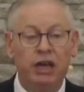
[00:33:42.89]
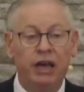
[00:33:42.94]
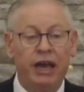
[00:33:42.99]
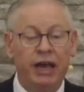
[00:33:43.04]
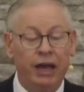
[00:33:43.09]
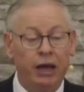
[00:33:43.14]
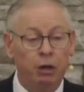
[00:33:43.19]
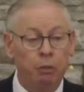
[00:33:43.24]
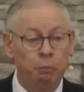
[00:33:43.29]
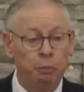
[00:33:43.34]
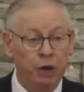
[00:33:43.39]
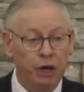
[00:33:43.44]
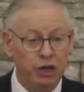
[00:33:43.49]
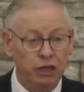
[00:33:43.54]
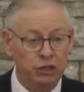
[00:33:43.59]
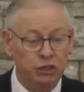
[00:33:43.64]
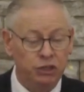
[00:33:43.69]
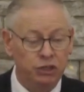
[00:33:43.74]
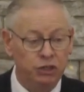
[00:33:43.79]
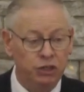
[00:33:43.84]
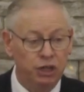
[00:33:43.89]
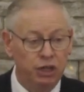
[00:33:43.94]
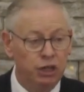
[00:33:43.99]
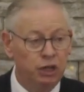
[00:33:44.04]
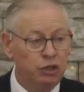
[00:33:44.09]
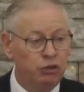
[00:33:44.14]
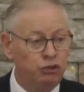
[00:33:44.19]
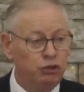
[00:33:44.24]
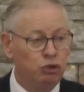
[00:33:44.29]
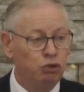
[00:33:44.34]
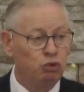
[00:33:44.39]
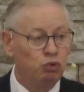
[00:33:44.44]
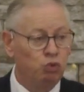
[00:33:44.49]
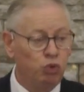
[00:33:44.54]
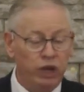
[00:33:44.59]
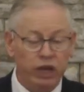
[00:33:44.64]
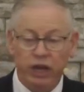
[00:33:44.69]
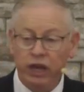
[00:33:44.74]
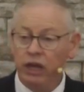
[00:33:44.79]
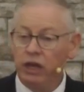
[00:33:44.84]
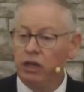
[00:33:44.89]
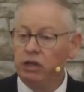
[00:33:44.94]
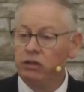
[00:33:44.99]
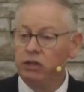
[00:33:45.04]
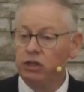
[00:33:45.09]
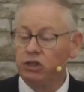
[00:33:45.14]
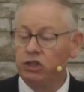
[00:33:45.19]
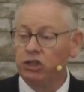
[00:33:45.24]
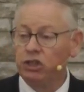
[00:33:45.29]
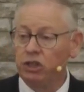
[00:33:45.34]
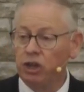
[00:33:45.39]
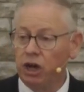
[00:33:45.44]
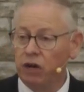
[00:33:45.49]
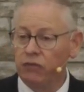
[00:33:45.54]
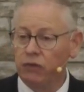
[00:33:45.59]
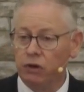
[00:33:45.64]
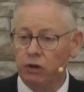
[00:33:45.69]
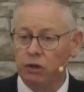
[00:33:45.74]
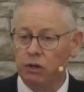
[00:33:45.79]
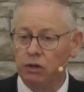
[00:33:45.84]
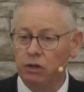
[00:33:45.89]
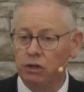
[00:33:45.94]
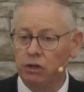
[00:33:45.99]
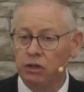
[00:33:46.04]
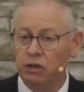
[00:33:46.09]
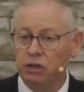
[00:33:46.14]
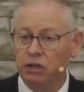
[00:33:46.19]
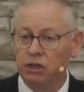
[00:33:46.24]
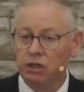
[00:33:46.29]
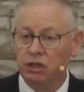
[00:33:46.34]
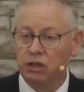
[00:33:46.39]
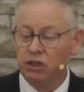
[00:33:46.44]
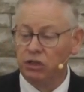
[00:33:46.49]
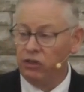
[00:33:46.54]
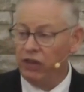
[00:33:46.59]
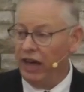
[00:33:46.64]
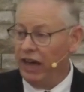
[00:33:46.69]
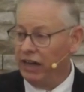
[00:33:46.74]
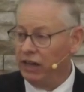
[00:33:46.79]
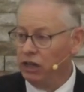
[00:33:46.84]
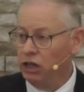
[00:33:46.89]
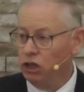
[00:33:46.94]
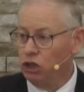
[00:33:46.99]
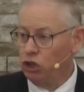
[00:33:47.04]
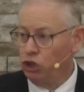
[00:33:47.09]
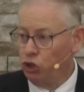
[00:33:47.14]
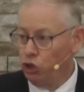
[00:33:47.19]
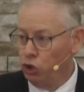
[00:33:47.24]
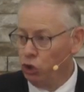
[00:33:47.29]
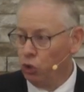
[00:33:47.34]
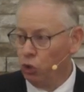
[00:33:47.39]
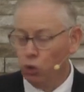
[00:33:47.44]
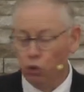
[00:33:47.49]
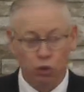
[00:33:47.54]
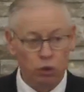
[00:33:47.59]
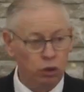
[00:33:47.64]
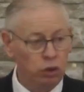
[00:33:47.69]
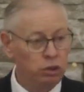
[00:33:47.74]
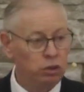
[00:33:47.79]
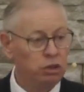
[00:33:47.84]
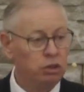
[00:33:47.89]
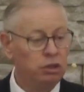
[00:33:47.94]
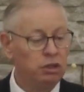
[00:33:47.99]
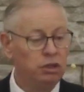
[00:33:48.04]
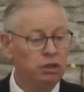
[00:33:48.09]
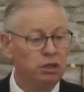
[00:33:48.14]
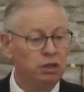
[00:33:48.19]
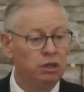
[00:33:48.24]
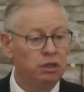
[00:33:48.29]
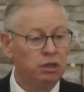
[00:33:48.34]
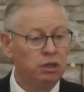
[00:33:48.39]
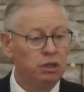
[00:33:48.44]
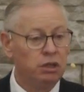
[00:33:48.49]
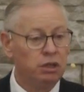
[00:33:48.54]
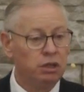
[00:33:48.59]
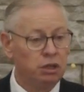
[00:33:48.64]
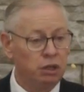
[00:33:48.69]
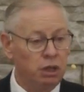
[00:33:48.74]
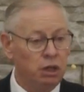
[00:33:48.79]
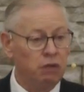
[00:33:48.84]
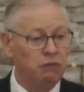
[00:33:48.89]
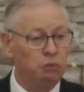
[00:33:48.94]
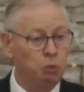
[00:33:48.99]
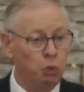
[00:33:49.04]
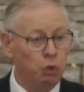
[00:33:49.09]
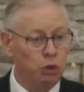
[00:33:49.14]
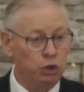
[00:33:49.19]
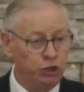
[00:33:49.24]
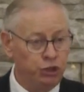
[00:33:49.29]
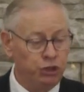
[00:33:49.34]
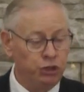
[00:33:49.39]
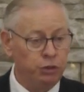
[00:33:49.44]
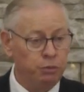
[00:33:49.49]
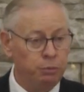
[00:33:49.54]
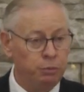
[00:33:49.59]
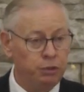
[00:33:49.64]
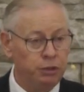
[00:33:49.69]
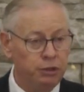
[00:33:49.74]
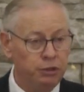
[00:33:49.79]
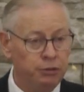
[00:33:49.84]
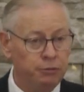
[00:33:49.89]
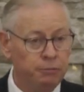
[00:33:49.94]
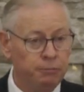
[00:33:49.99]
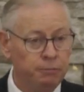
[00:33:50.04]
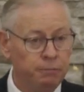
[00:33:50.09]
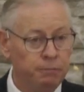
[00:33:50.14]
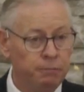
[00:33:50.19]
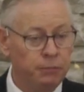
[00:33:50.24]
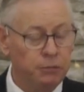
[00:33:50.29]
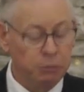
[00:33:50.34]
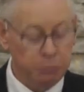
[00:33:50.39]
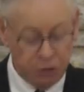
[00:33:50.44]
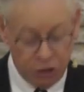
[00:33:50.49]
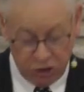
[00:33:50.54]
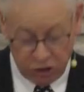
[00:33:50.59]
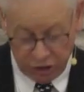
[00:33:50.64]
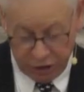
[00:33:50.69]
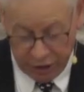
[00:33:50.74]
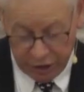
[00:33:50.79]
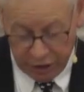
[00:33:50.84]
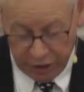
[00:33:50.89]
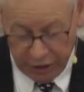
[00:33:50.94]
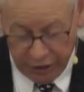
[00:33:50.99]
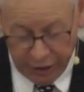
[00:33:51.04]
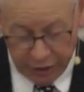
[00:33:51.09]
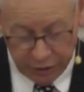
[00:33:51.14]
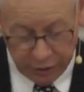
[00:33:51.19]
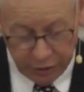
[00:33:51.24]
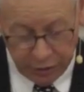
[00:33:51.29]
Help us to rediscover that jewel of worship. Let me say it again.